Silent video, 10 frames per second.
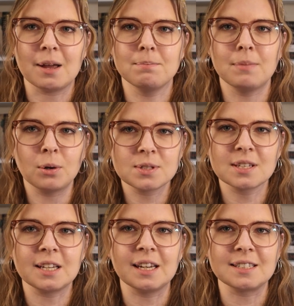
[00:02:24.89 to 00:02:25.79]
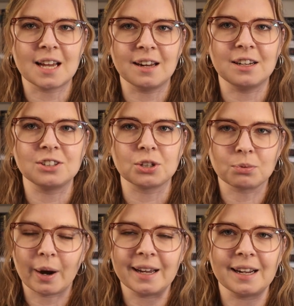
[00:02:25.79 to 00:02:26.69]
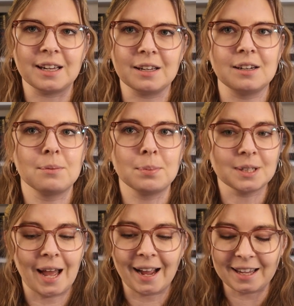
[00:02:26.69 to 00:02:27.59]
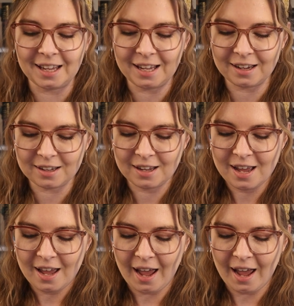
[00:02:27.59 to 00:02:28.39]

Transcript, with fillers: I'm mostly intending to write in black ink,